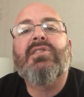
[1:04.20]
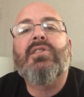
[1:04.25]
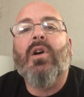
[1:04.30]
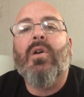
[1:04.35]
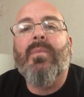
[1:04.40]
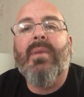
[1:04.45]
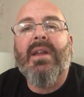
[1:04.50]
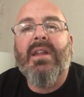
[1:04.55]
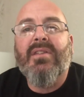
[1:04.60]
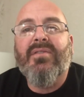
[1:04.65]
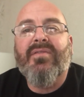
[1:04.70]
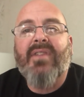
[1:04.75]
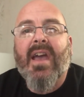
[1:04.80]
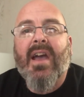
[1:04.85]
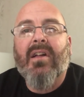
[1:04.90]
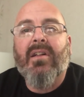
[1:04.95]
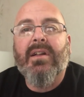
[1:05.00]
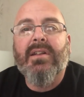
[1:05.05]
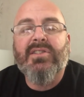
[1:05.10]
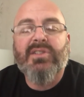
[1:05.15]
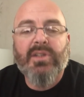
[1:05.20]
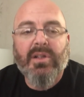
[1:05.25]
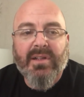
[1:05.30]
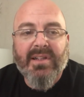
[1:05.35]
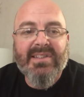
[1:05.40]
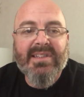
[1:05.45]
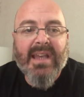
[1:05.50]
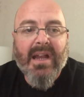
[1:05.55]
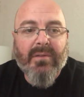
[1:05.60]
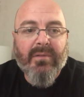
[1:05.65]
so many fail in. So
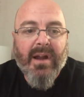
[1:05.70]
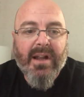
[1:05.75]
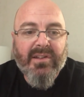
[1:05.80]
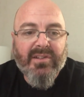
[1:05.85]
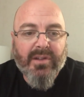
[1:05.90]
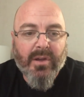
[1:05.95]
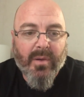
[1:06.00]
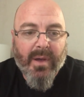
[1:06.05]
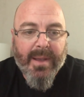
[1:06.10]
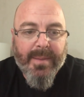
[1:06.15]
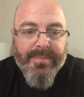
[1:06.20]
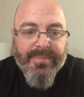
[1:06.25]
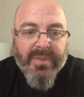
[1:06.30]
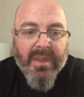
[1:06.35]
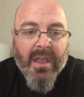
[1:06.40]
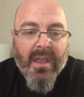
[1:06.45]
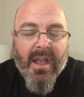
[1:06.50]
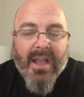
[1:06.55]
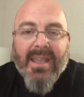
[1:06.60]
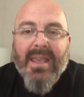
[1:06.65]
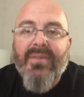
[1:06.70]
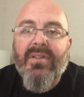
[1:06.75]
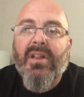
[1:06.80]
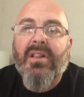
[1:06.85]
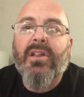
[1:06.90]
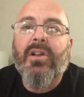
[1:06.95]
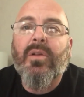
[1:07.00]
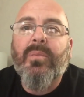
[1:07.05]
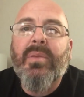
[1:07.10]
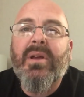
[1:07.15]
let's get right to it. I'll give you
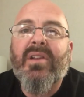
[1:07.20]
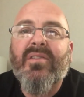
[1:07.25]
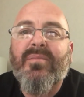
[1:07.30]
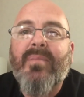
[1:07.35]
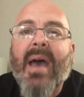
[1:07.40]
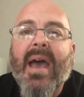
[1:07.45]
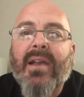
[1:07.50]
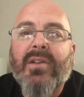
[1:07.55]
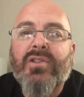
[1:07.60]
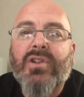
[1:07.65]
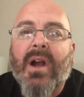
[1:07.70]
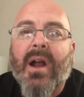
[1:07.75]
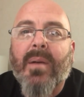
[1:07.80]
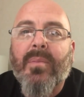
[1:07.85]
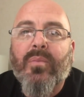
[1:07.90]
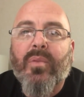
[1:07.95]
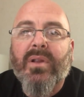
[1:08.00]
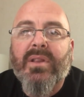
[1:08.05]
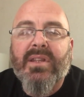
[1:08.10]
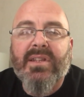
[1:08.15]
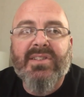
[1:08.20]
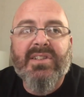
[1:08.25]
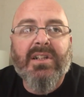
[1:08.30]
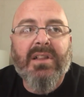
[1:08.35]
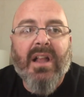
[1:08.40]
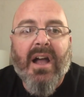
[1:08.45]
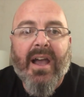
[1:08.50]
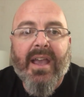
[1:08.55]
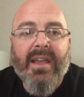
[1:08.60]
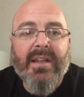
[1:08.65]
a little bit of backdrop with this
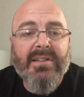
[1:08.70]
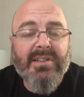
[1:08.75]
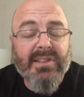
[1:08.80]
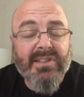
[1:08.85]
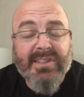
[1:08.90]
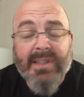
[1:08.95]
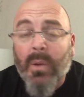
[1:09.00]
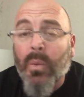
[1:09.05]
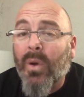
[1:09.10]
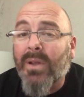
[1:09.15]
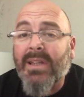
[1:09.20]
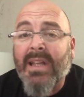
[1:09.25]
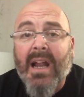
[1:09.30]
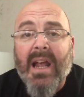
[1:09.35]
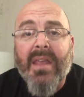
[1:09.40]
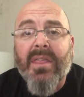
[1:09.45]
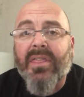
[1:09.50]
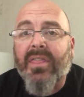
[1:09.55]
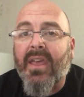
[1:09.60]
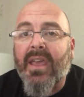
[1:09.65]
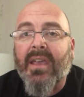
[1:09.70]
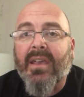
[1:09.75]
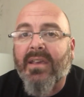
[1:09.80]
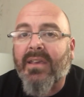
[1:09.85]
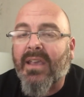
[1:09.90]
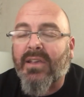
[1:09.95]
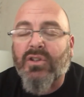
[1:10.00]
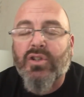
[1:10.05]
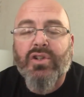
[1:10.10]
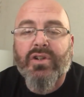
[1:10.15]
client. Someone that I think
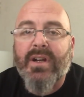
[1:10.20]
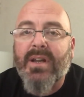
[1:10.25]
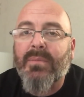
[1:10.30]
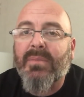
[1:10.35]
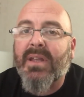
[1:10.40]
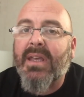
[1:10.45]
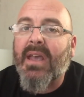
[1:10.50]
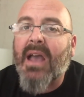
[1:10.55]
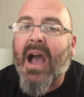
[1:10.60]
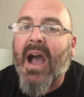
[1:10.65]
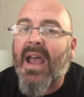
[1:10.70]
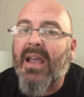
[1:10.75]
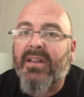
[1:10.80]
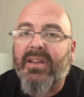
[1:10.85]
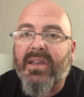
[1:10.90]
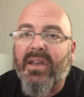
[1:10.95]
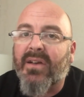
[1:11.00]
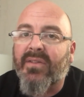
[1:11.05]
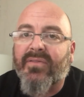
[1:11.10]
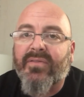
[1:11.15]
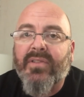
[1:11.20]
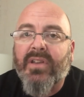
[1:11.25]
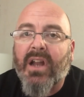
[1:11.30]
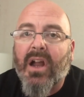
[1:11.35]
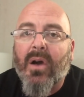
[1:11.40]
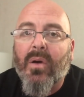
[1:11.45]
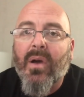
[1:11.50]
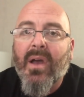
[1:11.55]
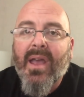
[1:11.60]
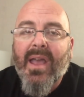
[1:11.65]
extremely highly of, you
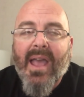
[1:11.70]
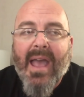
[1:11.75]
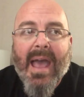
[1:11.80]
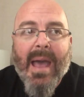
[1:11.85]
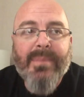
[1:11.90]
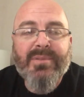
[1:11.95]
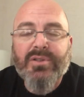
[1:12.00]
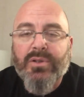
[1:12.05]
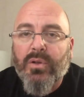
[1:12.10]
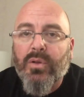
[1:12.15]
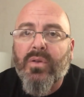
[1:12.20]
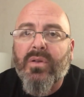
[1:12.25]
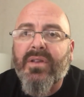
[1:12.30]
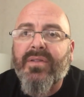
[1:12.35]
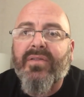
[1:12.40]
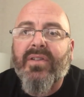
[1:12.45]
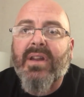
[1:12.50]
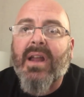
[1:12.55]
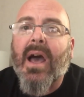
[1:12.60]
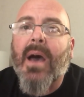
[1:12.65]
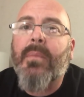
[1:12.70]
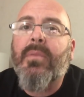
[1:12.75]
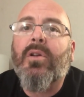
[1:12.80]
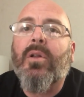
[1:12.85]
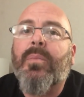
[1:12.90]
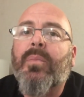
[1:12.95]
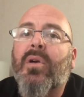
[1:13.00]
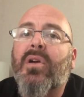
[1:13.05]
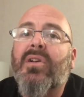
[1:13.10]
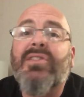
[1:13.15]
know, absolutely
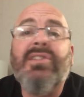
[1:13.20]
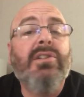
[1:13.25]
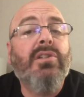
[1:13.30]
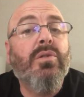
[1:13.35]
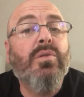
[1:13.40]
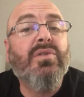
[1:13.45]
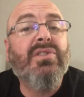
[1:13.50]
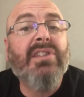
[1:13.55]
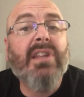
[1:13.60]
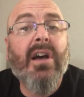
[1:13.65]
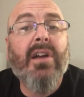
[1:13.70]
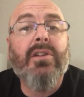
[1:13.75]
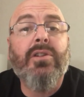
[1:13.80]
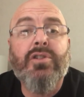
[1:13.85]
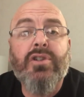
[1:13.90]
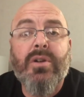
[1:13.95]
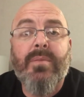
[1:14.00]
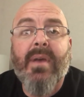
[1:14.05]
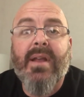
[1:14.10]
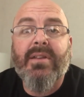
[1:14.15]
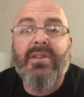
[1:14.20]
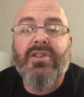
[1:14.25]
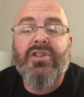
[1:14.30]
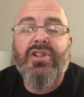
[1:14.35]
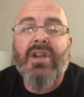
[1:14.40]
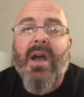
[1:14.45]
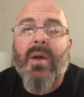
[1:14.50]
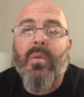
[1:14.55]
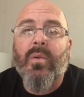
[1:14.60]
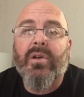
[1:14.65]
phenomenal person who's done a tremendous
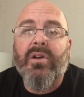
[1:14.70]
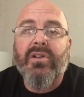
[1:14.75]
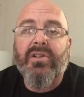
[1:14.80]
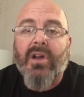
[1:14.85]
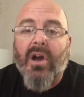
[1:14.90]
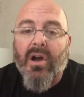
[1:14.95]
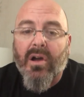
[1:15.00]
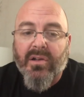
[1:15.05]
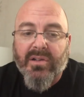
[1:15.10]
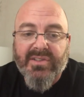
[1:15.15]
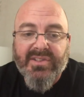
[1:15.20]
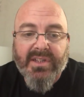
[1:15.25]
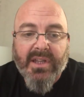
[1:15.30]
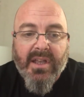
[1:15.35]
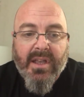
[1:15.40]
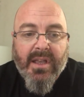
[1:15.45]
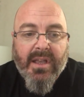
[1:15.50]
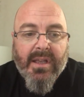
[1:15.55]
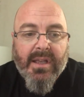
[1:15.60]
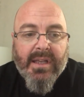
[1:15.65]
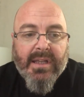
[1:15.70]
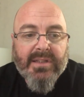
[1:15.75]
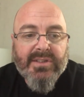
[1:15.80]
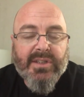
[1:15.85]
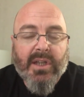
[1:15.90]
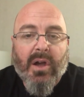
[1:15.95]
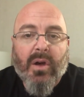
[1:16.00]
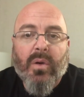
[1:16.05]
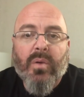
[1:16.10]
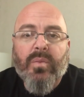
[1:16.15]
job with her dogs.
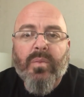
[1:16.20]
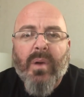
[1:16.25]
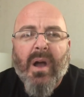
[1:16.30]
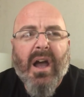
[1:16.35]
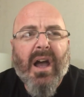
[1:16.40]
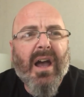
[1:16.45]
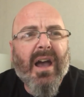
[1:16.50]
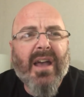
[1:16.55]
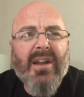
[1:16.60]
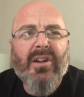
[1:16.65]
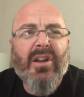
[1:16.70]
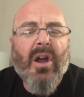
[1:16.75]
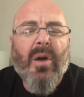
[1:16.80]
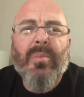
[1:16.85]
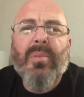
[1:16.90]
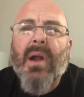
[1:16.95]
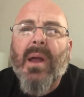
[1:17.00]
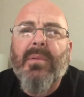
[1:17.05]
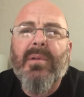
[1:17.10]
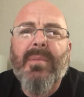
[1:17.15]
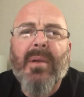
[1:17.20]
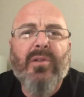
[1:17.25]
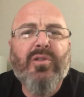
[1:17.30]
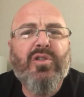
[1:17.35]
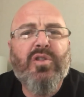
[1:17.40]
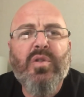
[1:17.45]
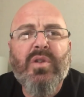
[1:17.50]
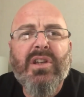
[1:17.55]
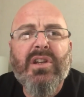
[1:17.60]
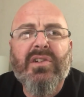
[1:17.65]
So I don't know, probably about
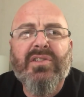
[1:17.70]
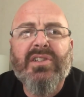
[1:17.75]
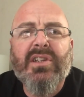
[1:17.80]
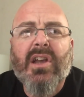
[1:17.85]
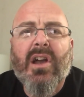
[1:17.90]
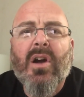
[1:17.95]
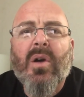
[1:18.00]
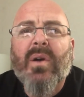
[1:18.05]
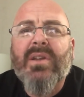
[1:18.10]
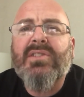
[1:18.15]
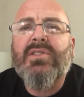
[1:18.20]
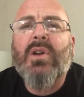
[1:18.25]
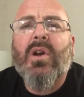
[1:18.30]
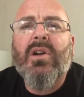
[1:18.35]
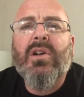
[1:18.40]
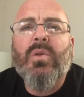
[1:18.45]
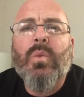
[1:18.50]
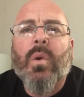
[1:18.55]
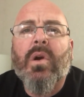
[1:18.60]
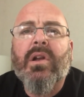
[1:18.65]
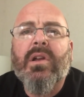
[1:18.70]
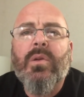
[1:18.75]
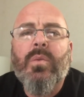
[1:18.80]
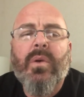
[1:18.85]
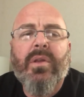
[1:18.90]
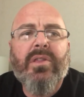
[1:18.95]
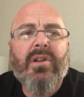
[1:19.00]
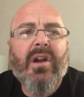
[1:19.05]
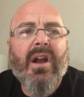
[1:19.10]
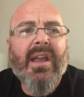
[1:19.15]
2 years ago, I started working
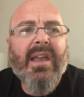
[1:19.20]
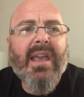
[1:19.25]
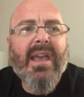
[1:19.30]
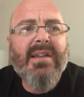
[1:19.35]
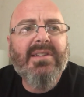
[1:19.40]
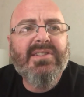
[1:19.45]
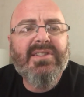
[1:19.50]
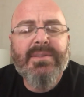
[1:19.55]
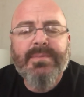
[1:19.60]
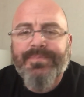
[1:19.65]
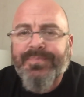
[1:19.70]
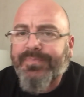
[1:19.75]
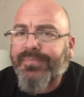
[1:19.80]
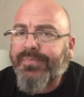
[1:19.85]
with her, I guess.